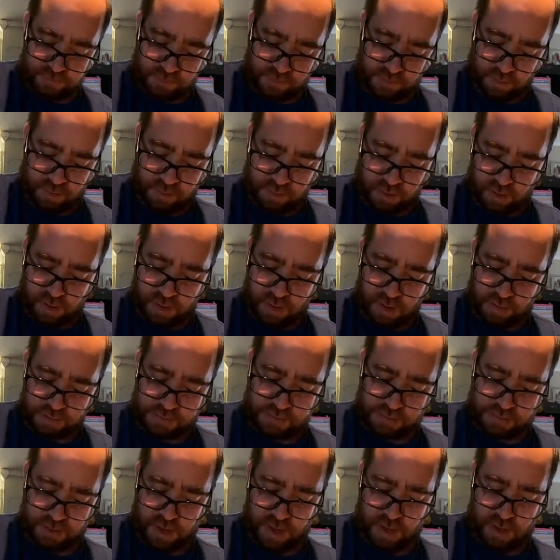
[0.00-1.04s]
Get it all
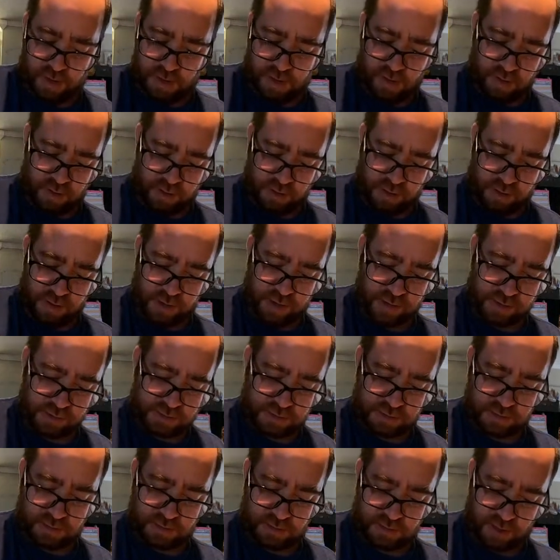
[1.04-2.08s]
together,
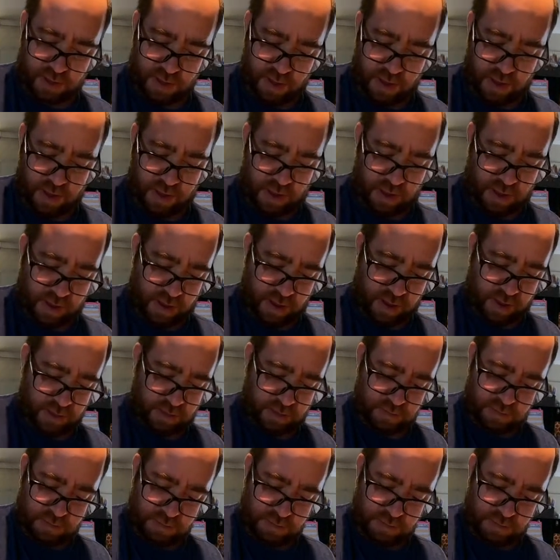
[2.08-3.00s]
nice, yeah.